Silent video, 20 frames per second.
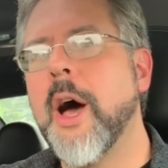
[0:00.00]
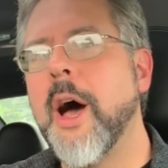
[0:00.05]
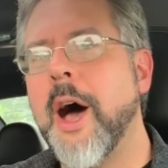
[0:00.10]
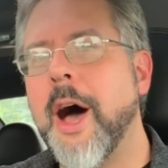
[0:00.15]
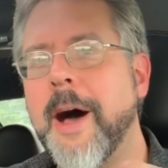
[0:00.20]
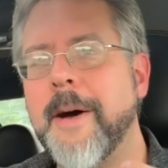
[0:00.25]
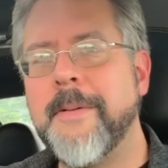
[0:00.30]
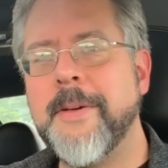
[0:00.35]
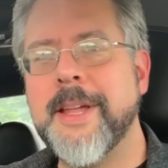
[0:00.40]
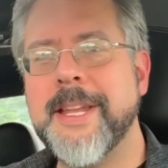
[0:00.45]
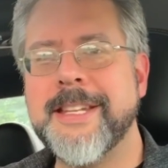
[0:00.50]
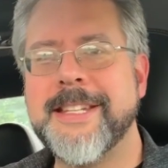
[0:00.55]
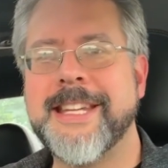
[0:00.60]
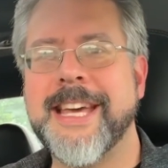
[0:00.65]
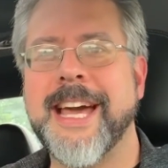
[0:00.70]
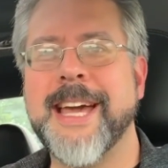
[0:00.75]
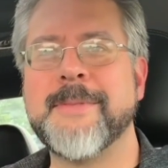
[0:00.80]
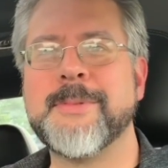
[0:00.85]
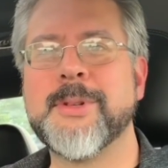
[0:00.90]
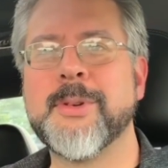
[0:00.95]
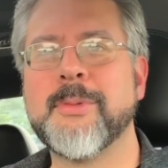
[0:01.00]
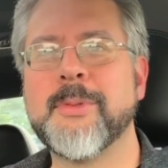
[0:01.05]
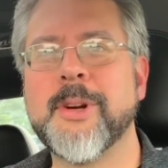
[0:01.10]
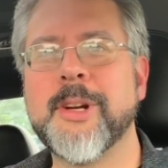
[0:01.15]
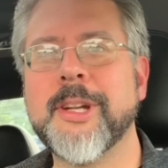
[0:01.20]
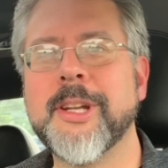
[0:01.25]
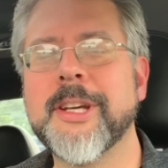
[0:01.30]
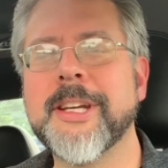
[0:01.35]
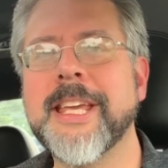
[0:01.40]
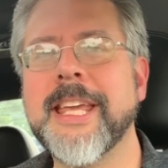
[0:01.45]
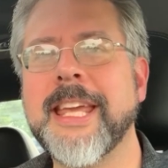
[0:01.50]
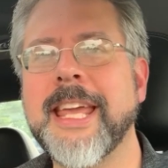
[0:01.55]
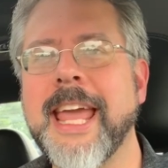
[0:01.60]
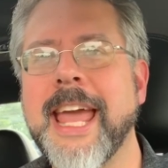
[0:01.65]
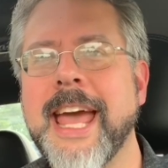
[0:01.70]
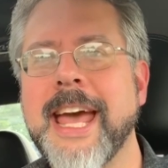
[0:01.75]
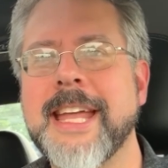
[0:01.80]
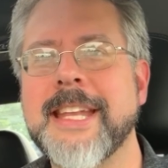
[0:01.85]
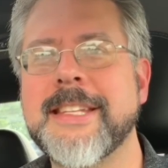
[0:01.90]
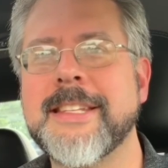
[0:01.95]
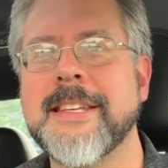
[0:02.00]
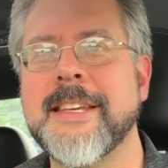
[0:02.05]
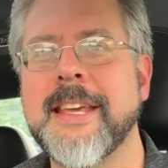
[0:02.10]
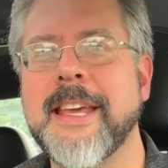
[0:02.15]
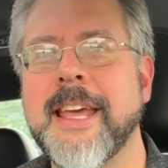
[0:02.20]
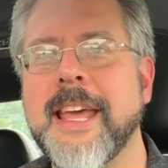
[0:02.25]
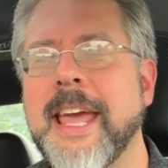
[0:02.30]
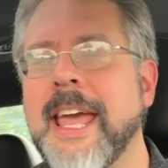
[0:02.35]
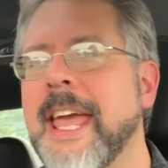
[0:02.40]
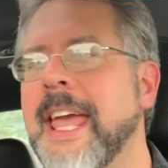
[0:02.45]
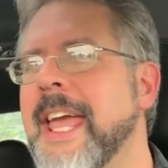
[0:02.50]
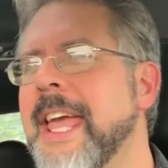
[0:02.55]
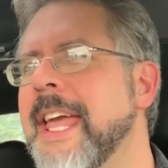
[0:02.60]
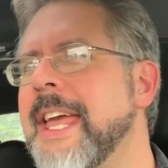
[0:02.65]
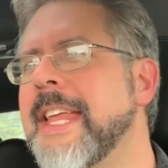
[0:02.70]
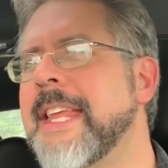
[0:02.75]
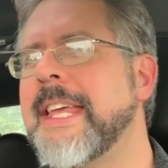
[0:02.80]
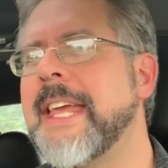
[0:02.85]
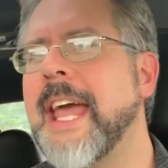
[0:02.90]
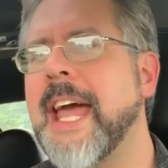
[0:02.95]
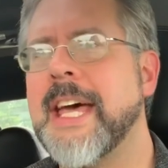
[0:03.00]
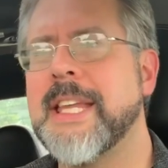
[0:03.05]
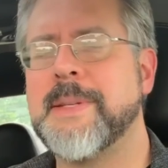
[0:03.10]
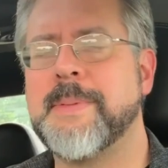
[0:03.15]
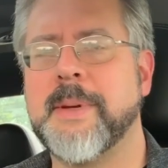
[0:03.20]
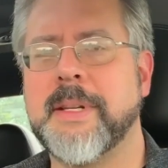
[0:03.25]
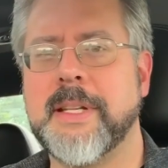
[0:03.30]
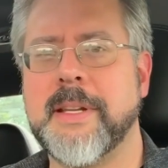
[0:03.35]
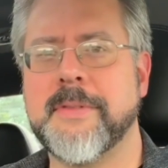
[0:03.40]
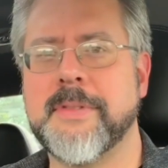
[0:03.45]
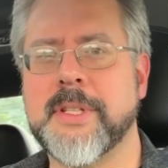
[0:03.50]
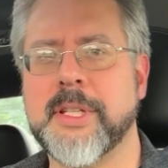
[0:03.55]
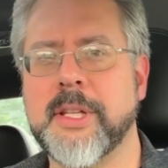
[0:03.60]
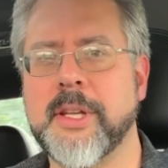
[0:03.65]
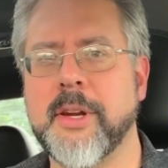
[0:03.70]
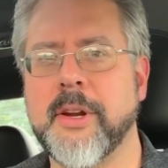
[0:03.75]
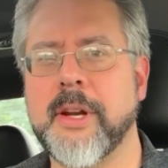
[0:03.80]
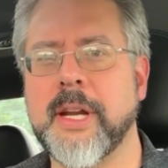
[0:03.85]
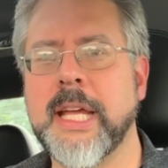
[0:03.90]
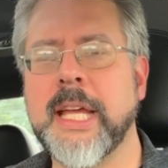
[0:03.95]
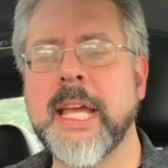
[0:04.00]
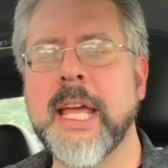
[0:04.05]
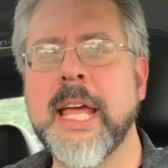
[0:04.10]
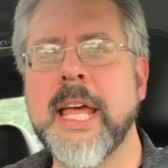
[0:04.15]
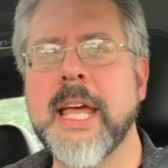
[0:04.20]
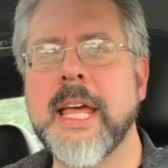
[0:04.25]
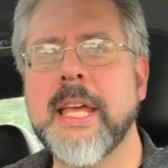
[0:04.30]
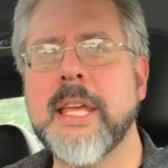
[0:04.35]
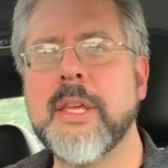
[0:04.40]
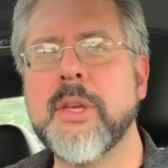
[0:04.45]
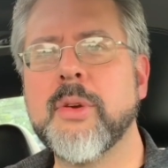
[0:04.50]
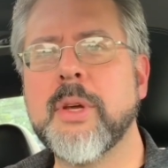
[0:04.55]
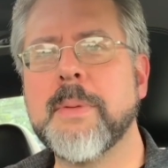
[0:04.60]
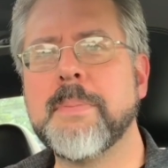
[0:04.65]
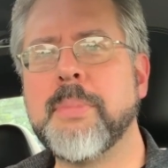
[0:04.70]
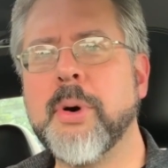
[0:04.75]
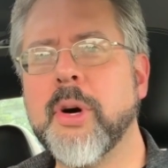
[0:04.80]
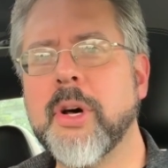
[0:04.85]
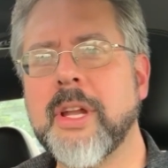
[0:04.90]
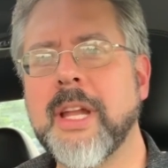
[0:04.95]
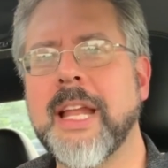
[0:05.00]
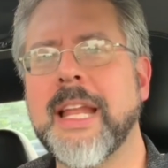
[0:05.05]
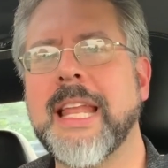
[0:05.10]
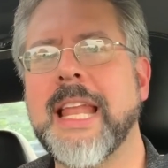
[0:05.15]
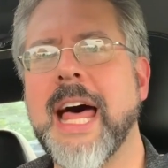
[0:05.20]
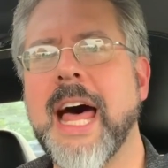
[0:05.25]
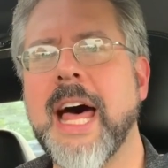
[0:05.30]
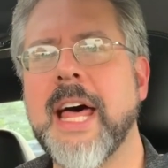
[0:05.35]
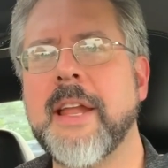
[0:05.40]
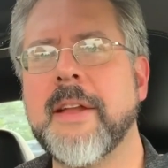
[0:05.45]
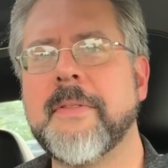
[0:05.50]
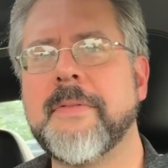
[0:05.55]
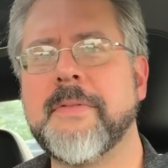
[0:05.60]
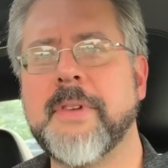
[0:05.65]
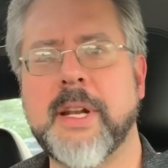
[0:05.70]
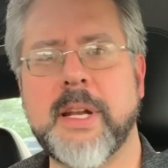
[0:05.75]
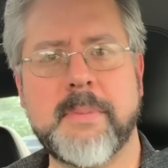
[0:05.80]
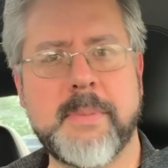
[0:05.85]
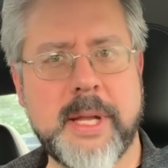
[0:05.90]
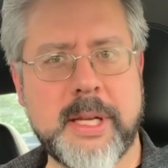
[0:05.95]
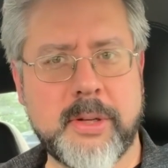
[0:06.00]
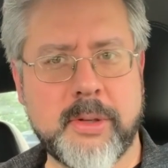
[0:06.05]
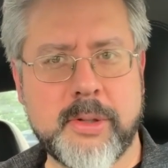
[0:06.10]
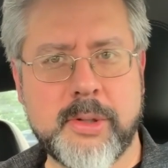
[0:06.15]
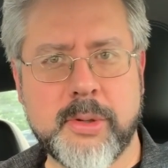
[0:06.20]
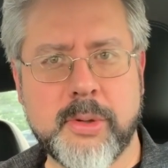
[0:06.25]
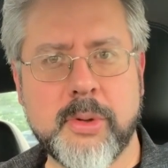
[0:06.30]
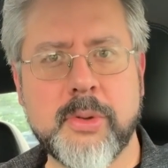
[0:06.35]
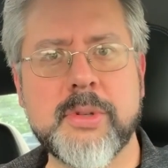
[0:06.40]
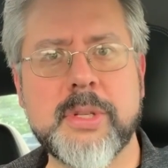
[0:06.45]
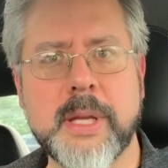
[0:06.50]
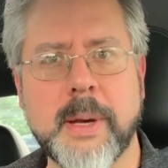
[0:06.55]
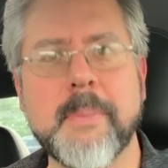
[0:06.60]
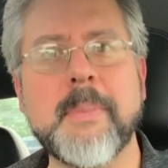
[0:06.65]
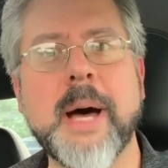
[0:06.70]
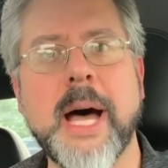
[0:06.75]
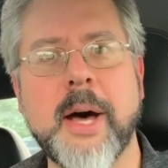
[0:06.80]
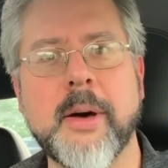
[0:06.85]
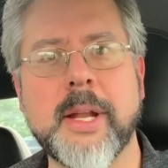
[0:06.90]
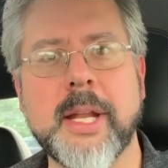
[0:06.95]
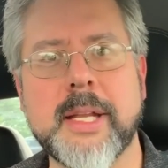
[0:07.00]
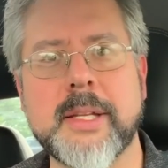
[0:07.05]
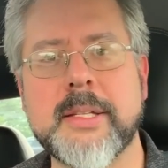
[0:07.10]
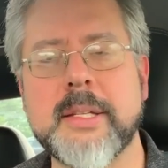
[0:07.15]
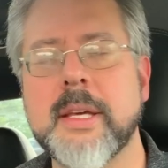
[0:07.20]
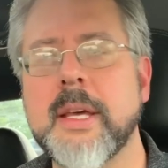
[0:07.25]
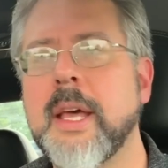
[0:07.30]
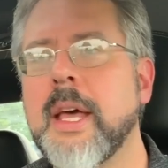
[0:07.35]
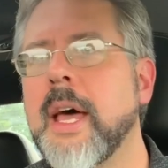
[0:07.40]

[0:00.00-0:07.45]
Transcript: Oftentimes when we're looking at any aspect of security, you can pull out a lot of fundamental truths about it.